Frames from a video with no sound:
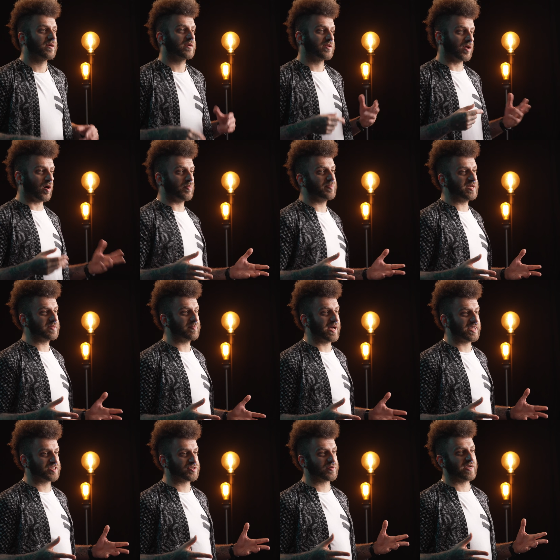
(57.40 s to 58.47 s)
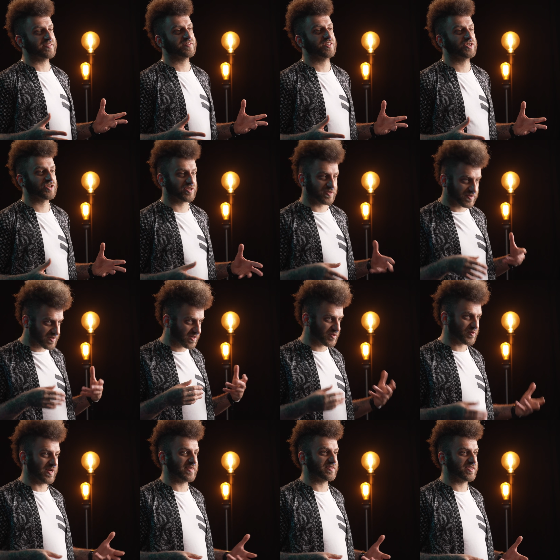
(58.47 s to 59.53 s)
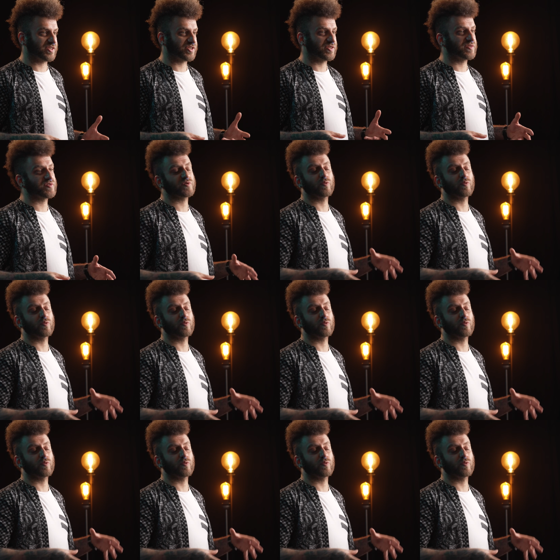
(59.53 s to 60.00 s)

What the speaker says: Non-beat match transitions are transitions